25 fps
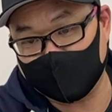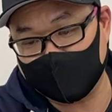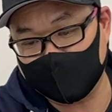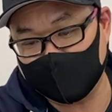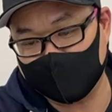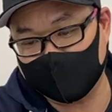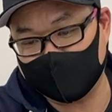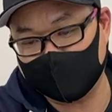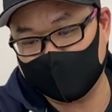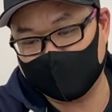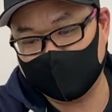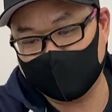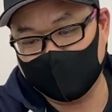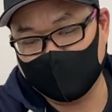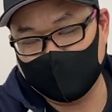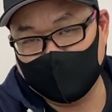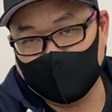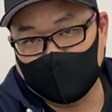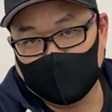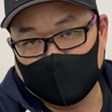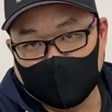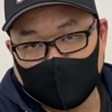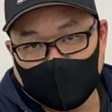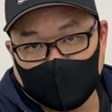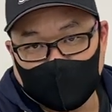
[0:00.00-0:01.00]
here,
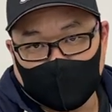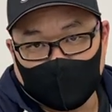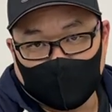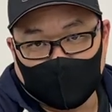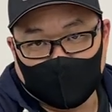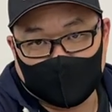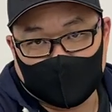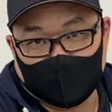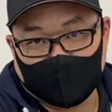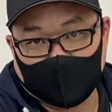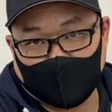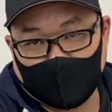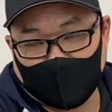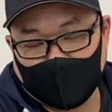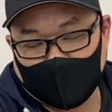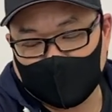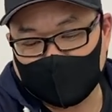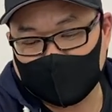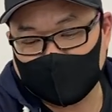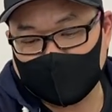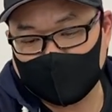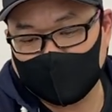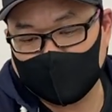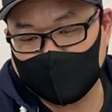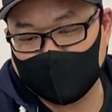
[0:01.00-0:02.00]
which
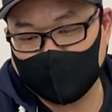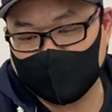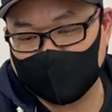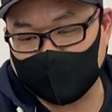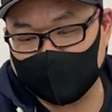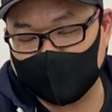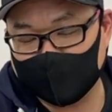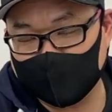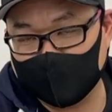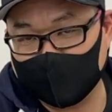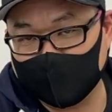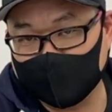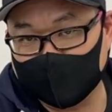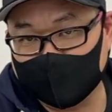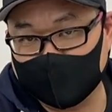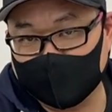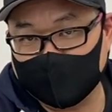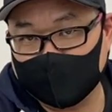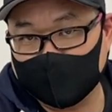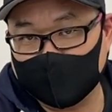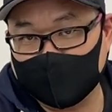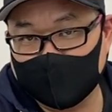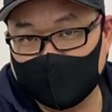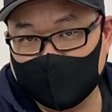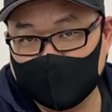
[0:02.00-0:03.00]
actually from a
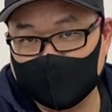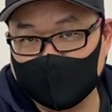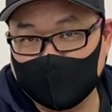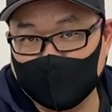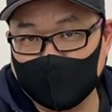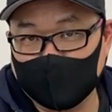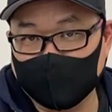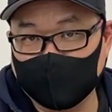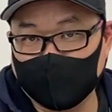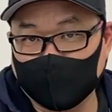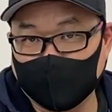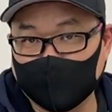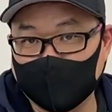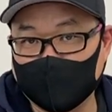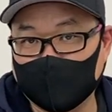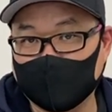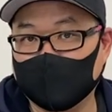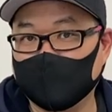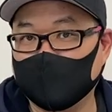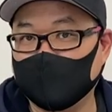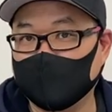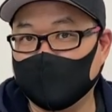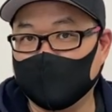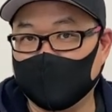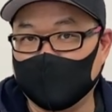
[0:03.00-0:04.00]
usability standpoint,
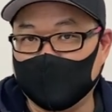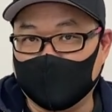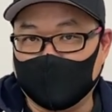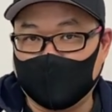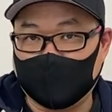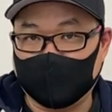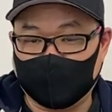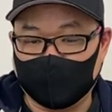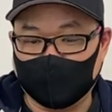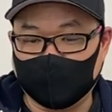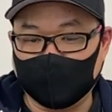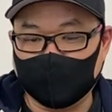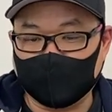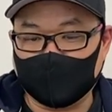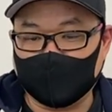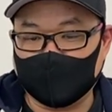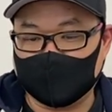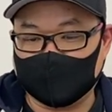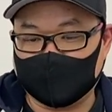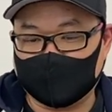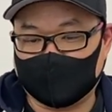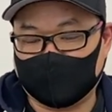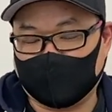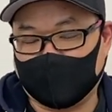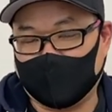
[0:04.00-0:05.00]
if you're looking
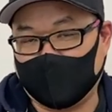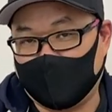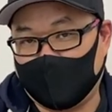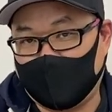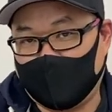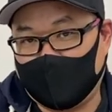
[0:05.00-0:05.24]
straight